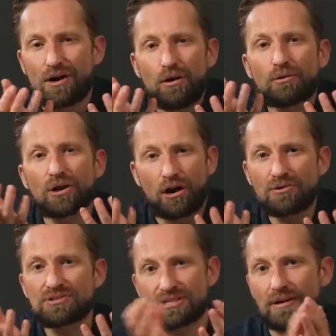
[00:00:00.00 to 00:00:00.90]
the whole
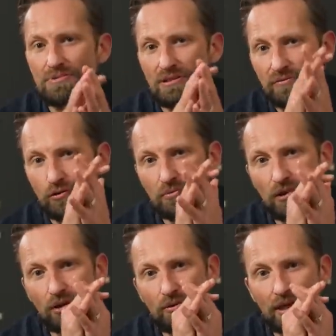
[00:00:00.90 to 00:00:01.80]
concept of
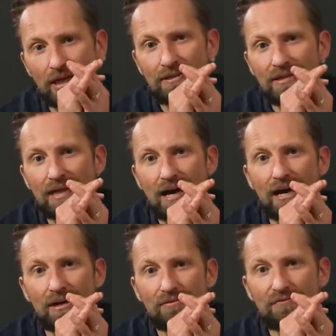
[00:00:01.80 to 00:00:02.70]
Hublot and the
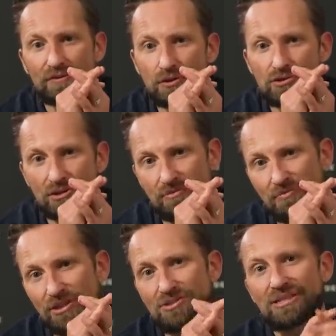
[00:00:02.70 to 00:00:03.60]
art of fusion,
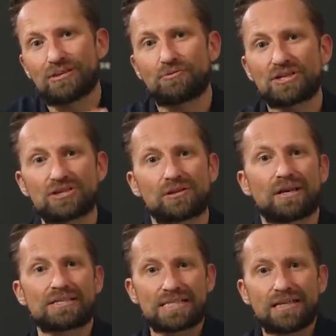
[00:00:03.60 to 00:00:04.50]
because the original
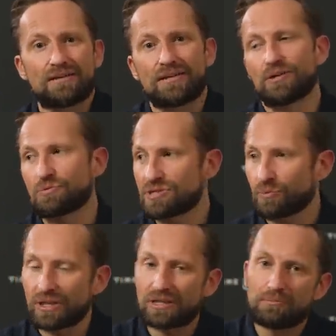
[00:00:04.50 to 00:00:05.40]
idea here was that
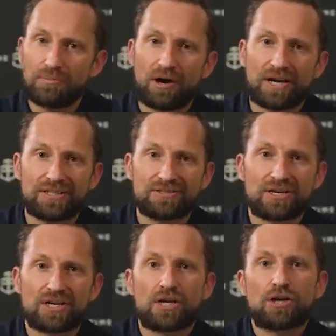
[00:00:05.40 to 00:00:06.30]
we combined